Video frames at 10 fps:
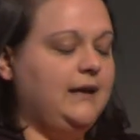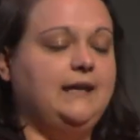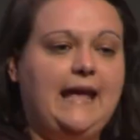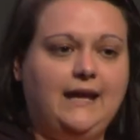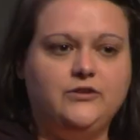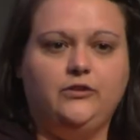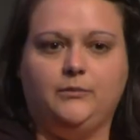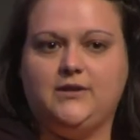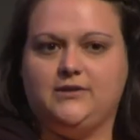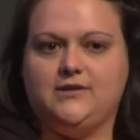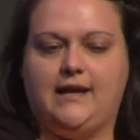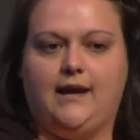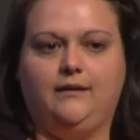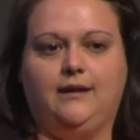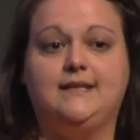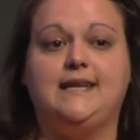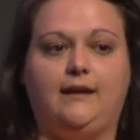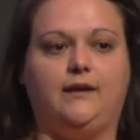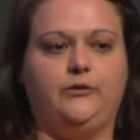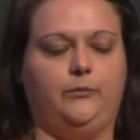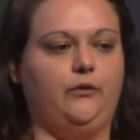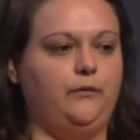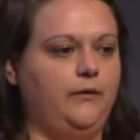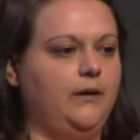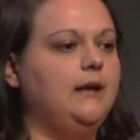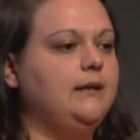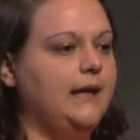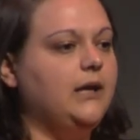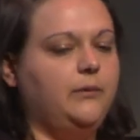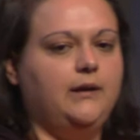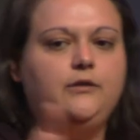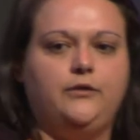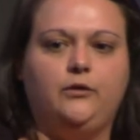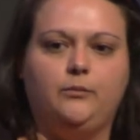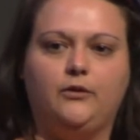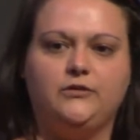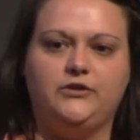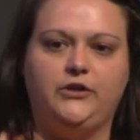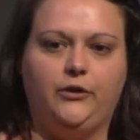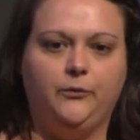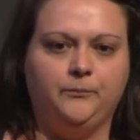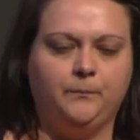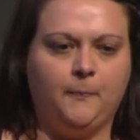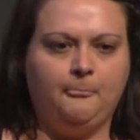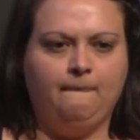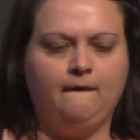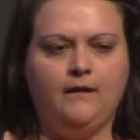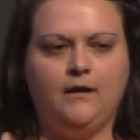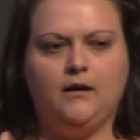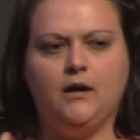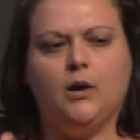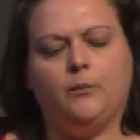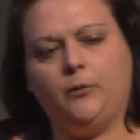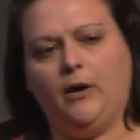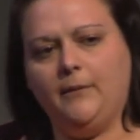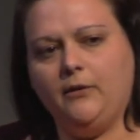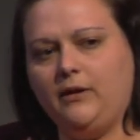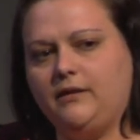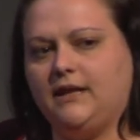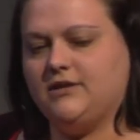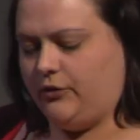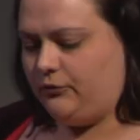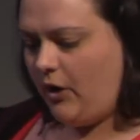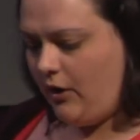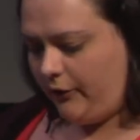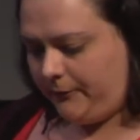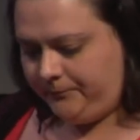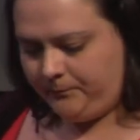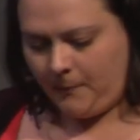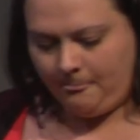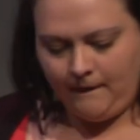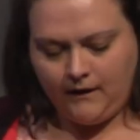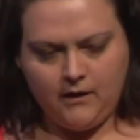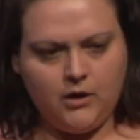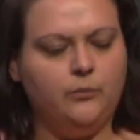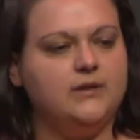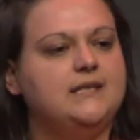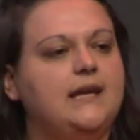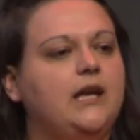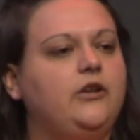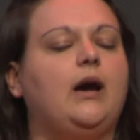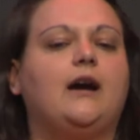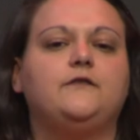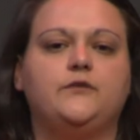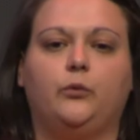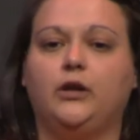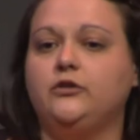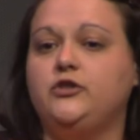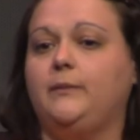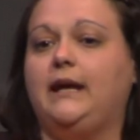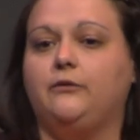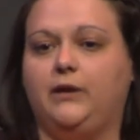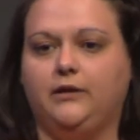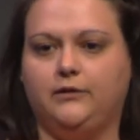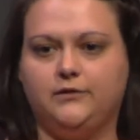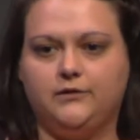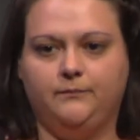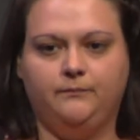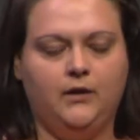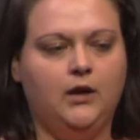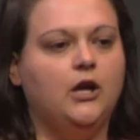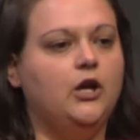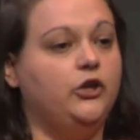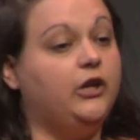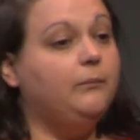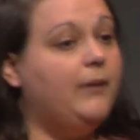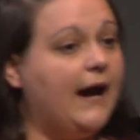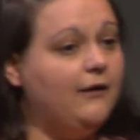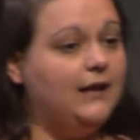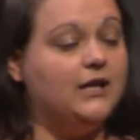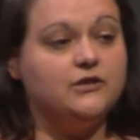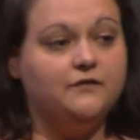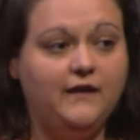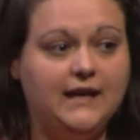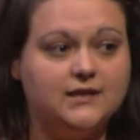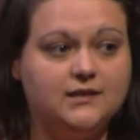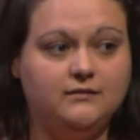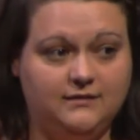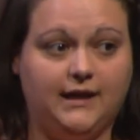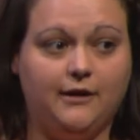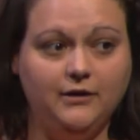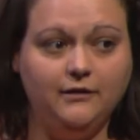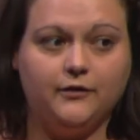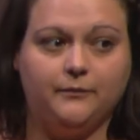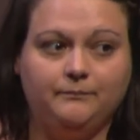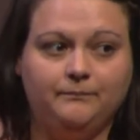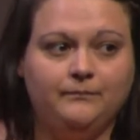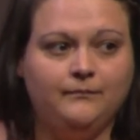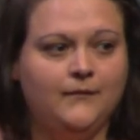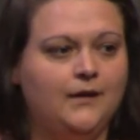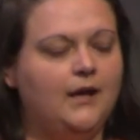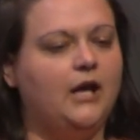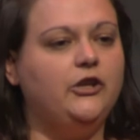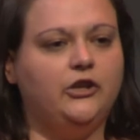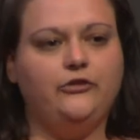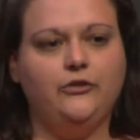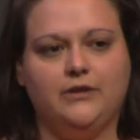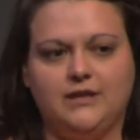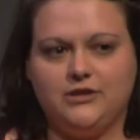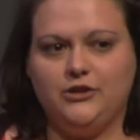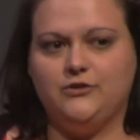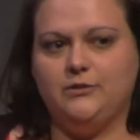connect to the muscle cell, and tell it to move, like when I threw the balls to you. But what about when things go wrong? Well, say you have one too many wrinkles. You can paralyze your face to get rid of them. And you can do this using